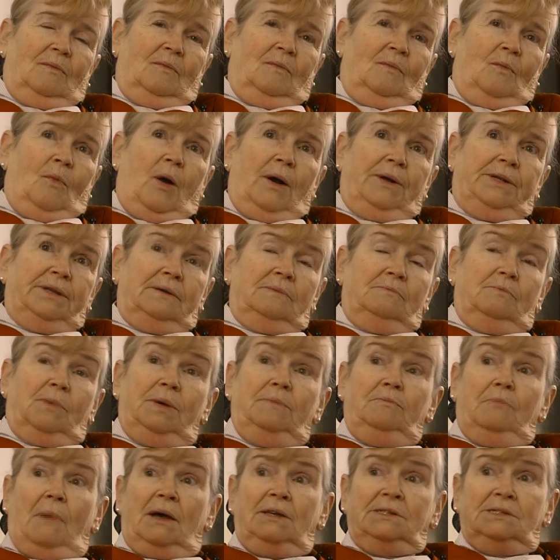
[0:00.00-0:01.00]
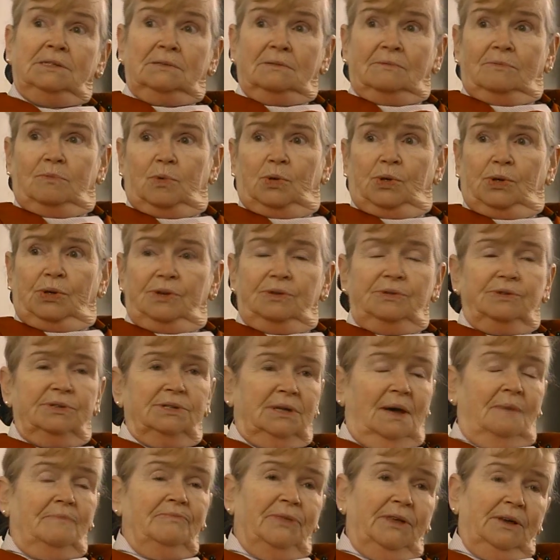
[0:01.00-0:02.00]
We must have worn
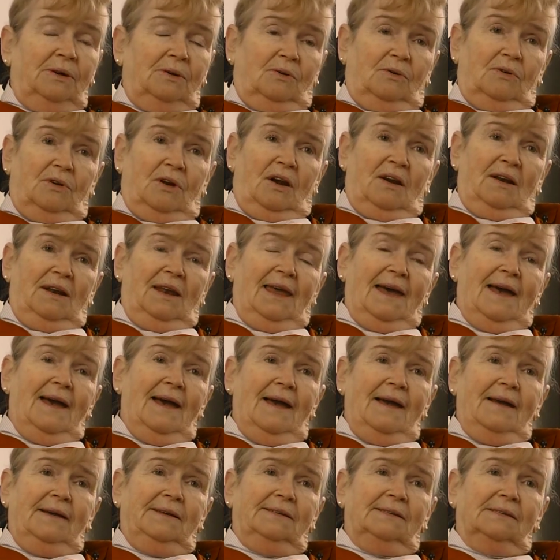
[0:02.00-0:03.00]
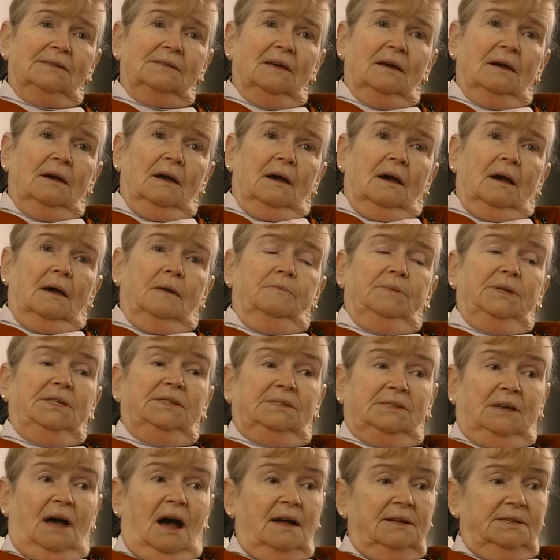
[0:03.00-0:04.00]
something on our legs
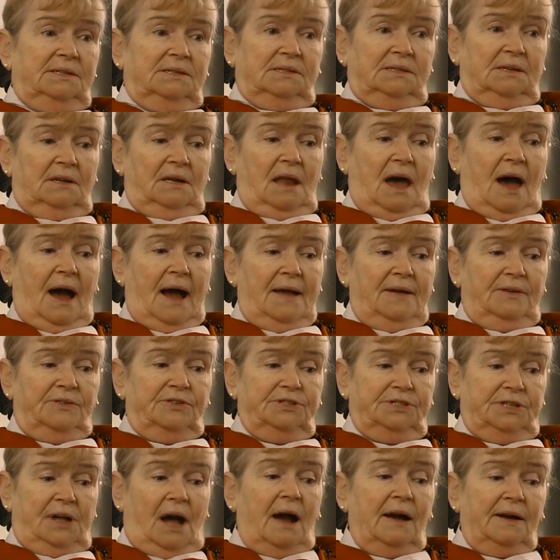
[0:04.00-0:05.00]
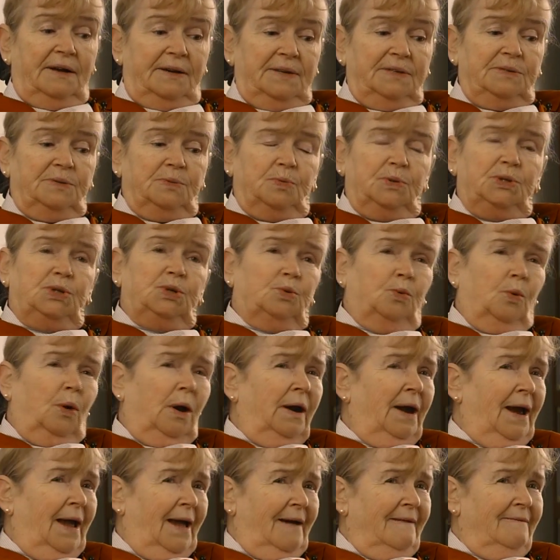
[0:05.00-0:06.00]
besides the lisle stockings, which
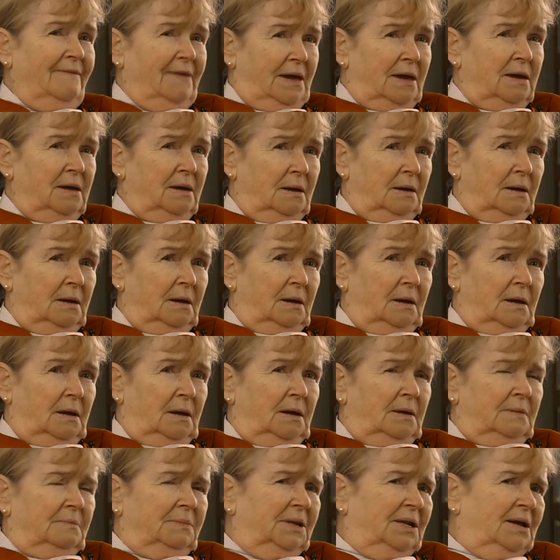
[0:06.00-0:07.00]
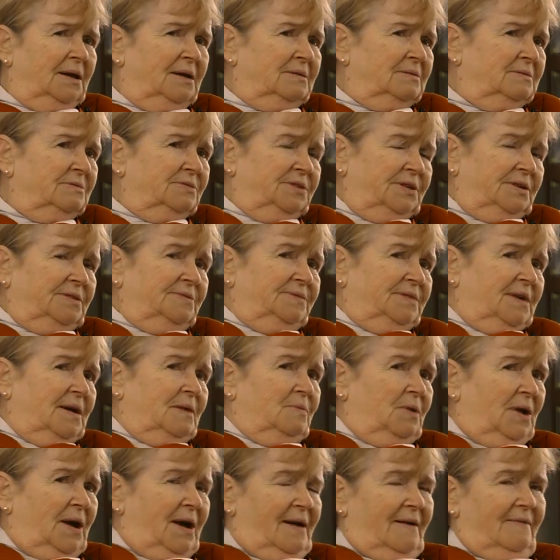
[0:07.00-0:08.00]
were heavy, but I don't think they
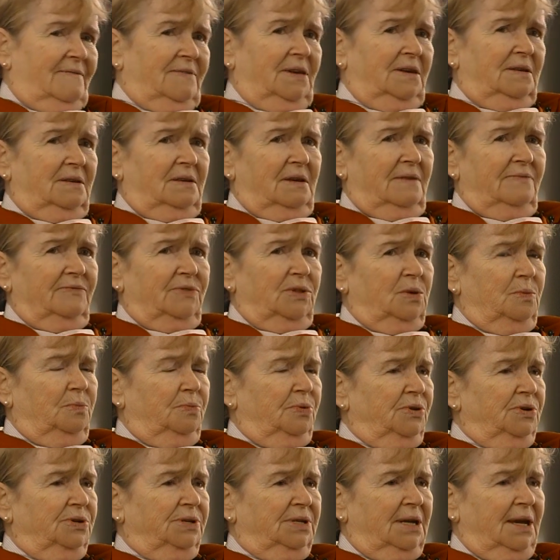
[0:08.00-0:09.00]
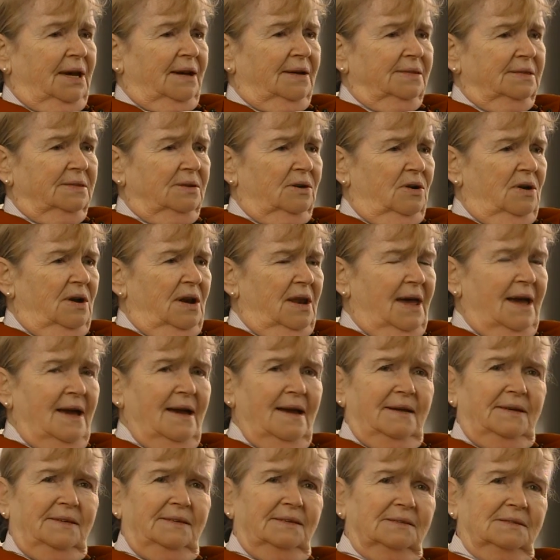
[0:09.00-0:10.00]
were heavy enough to protect our
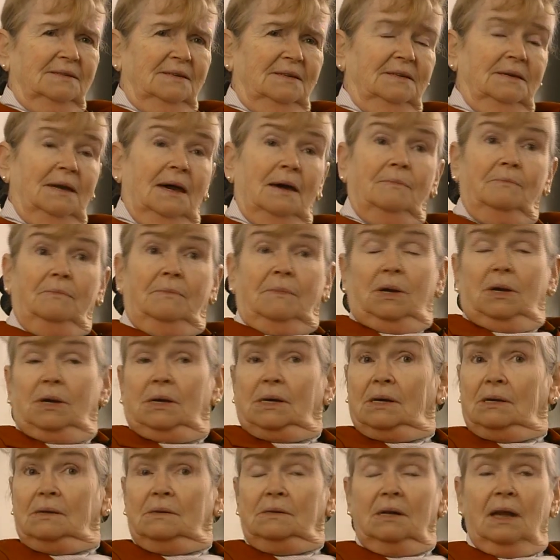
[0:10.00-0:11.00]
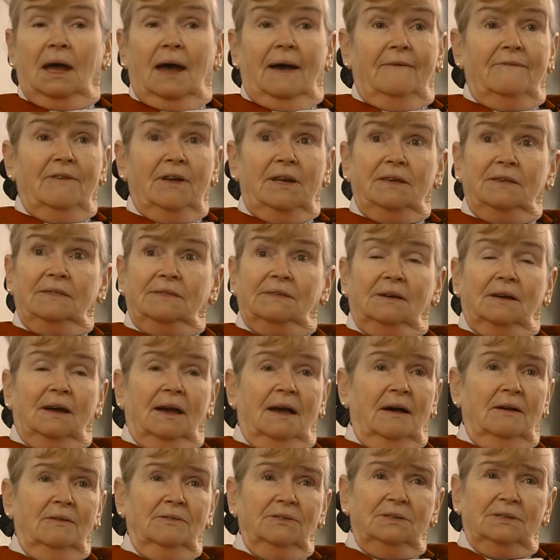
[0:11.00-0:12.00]
legs, and yet we couldn't have anything
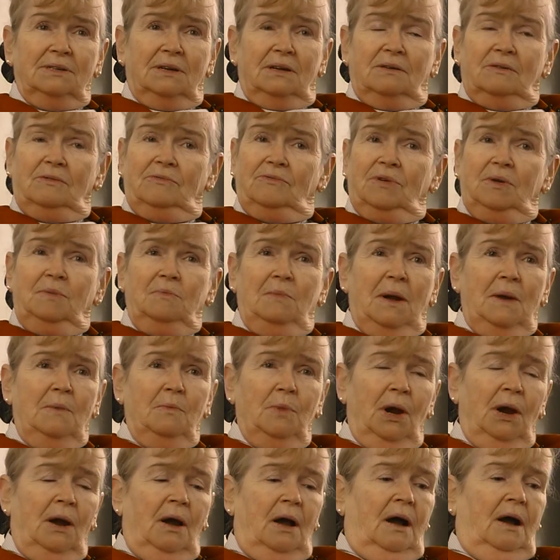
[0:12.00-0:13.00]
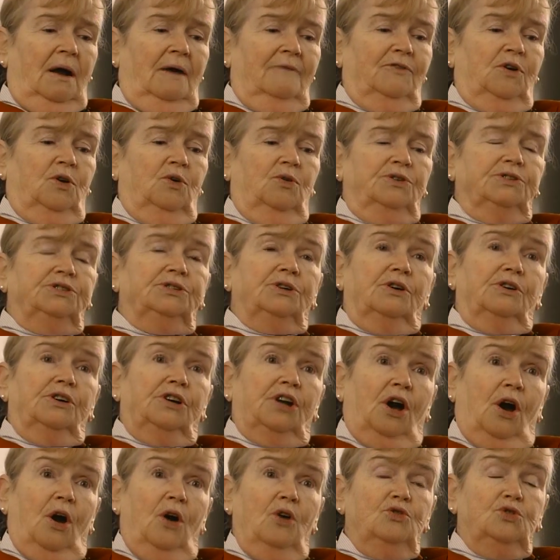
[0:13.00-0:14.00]
else. I don't remember. Of course, our
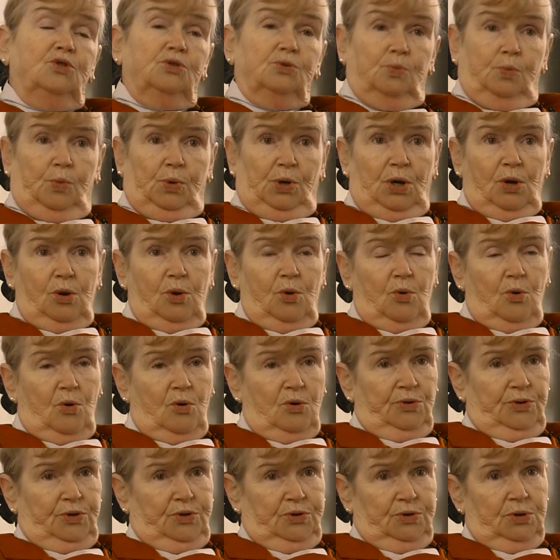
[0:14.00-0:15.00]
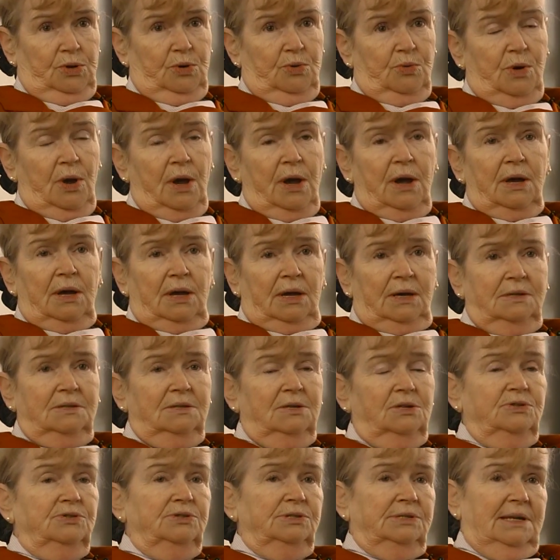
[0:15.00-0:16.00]
coats were long too. In
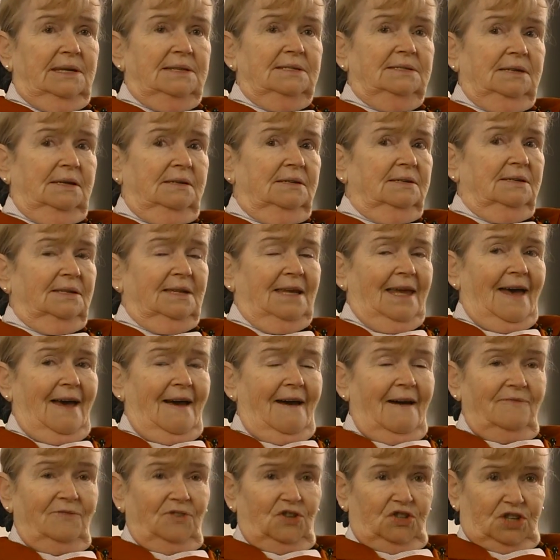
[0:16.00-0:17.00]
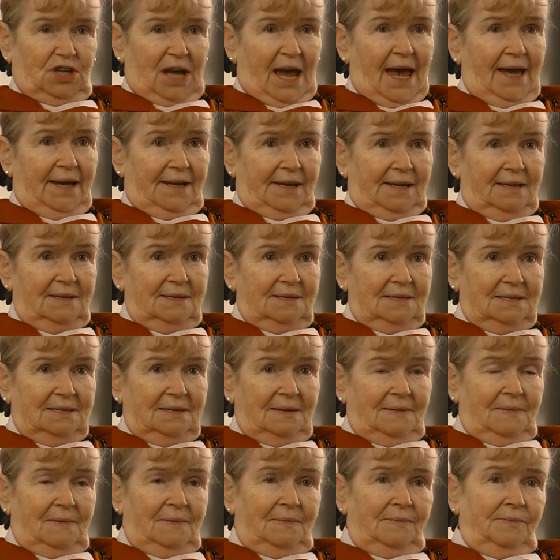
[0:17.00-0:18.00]
those days, you didn't have jackets.
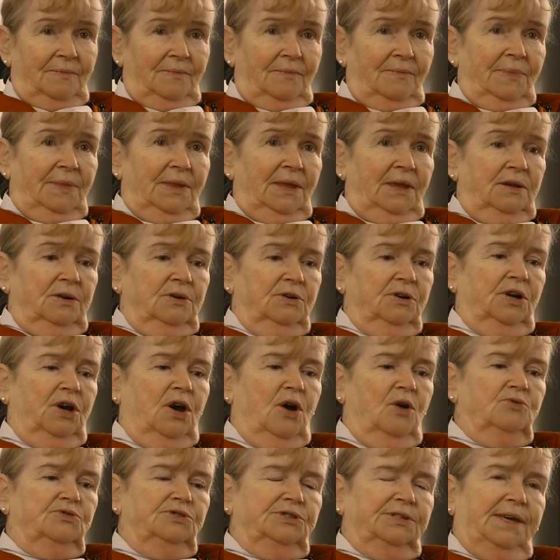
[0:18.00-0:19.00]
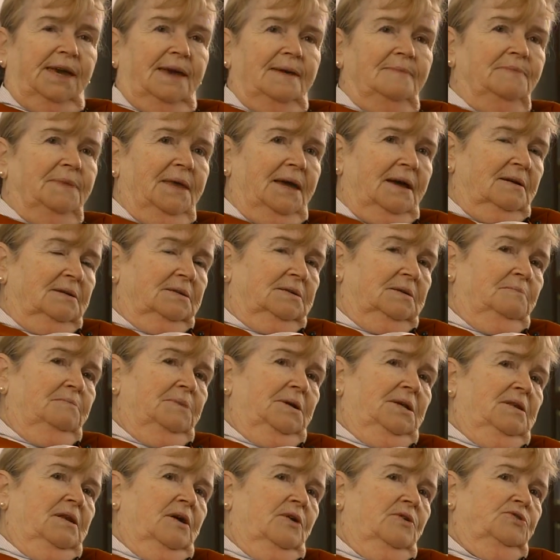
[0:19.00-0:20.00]
Your coats came down to
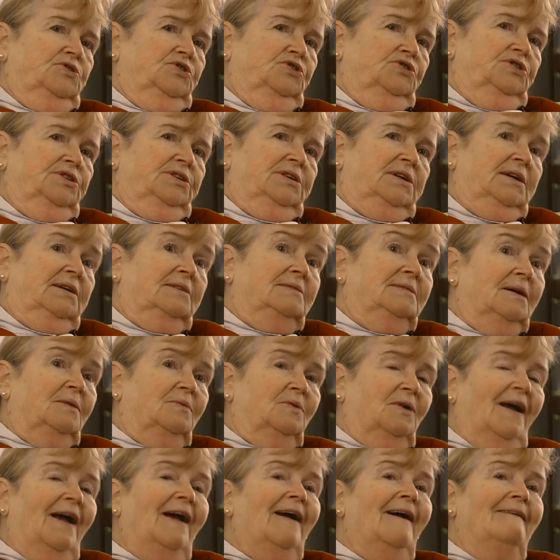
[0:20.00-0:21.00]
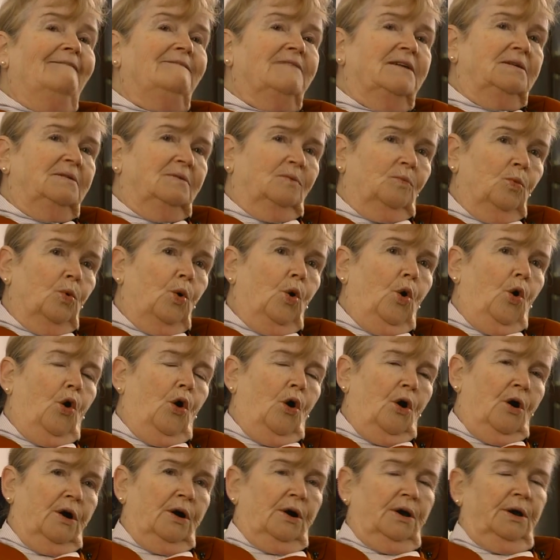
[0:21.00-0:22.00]
below your knee, and they were heavy wool.
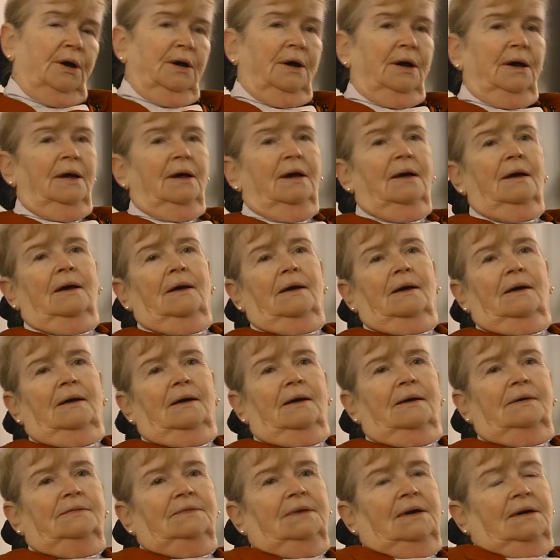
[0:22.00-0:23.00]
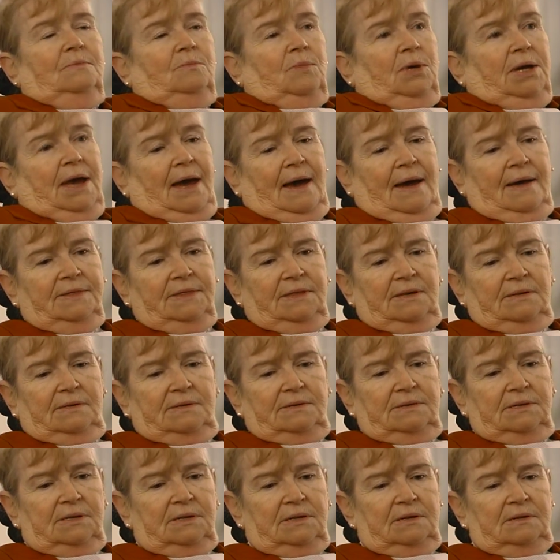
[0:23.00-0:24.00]
And then we had
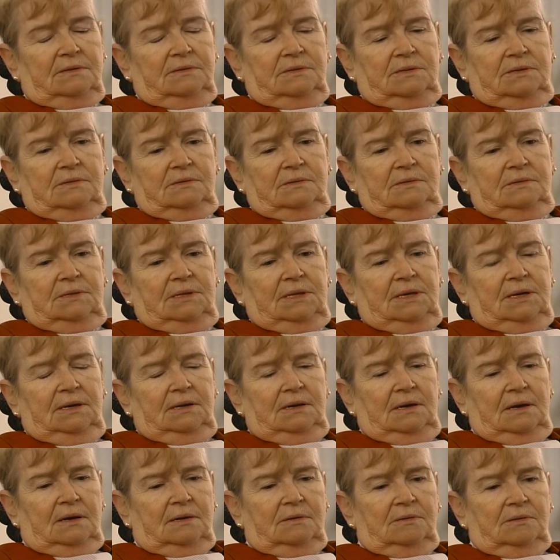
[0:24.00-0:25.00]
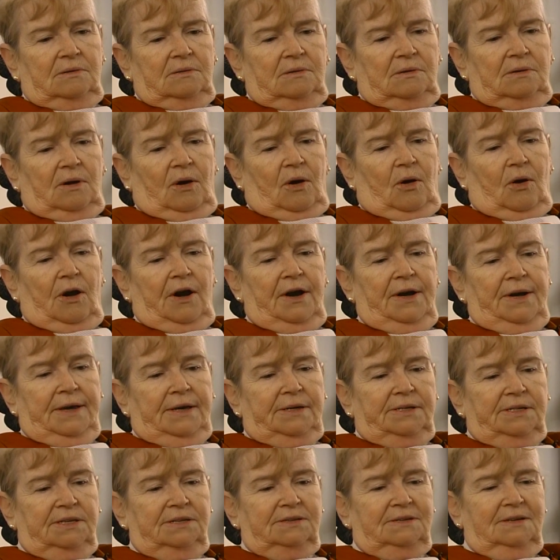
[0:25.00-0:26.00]
the
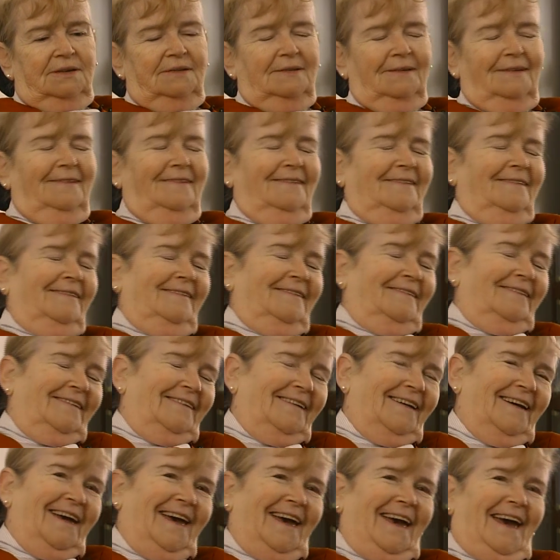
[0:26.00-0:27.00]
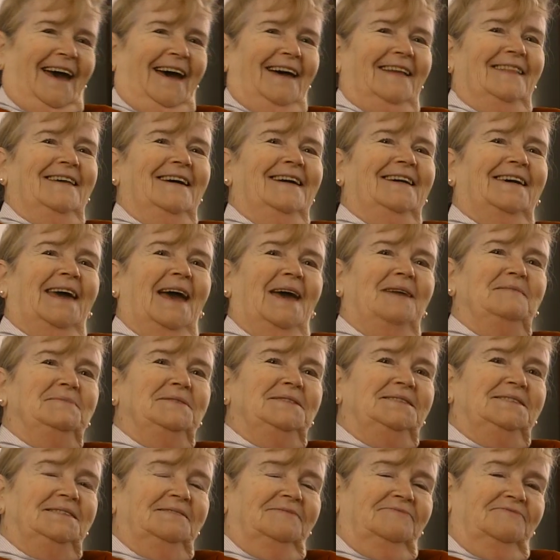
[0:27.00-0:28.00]
Arctics, and they came
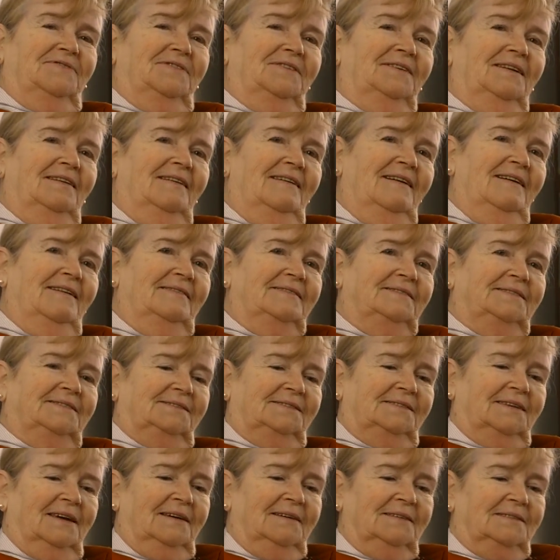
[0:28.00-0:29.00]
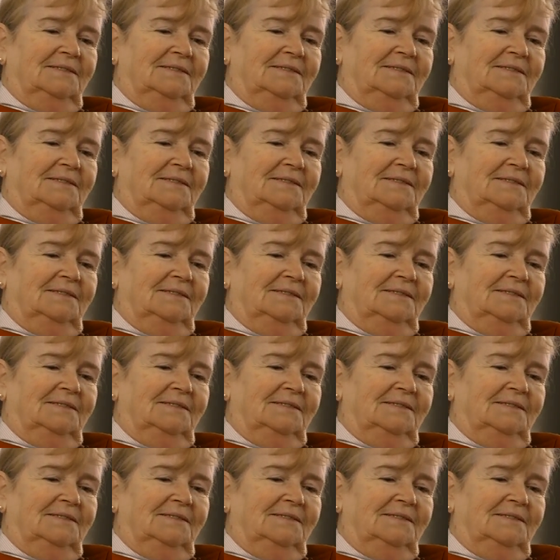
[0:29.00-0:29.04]
in different lengths.